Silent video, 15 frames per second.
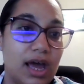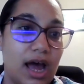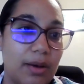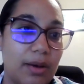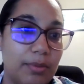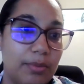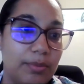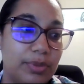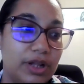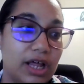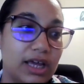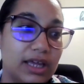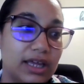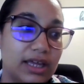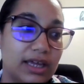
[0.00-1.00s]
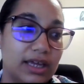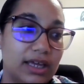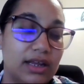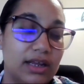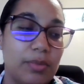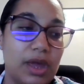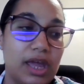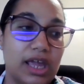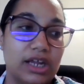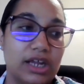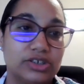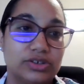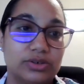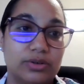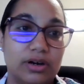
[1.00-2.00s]
I'm plugging in and
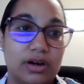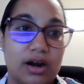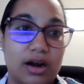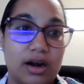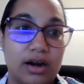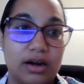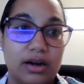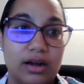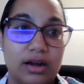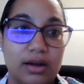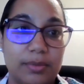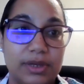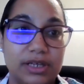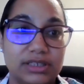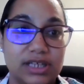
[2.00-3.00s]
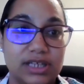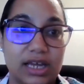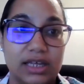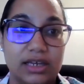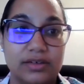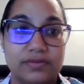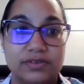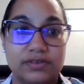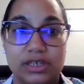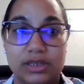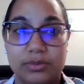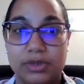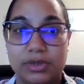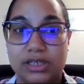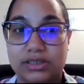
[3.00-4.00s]
making sure our executive
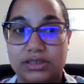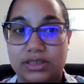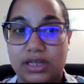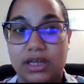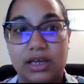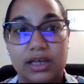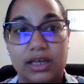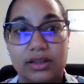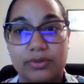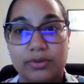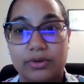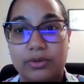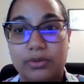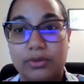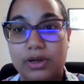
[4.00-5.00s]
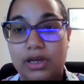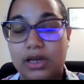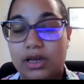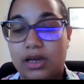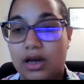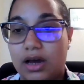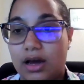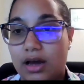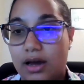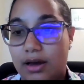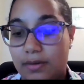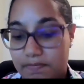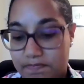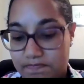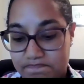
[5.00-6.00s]
team is thinking through.
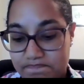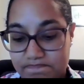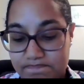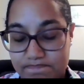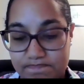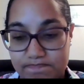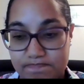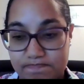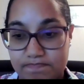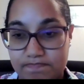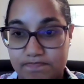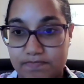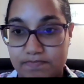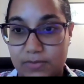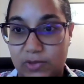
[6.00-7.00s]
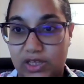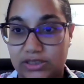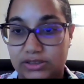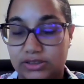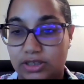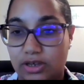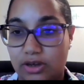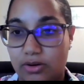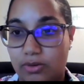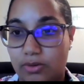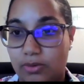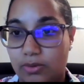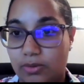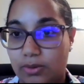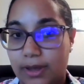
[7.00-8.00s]
Um, and
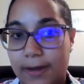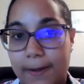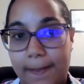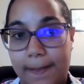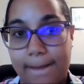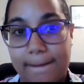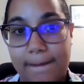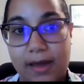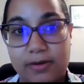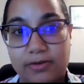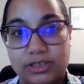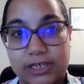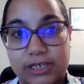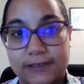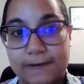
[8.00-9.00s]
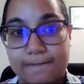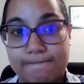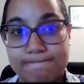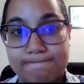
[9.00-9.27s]
so, yeah, I would say so.